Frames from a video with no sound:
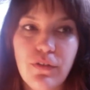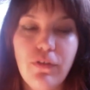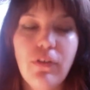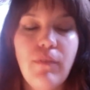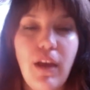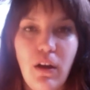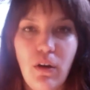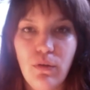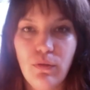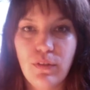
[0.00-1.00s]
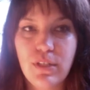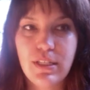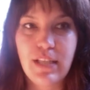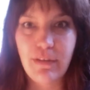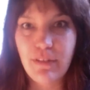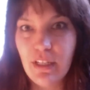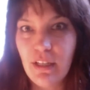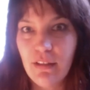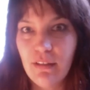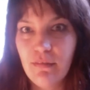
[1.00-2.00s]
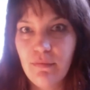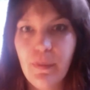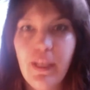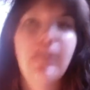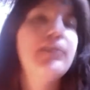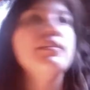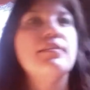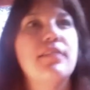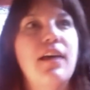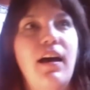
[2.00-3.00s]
for my own safety because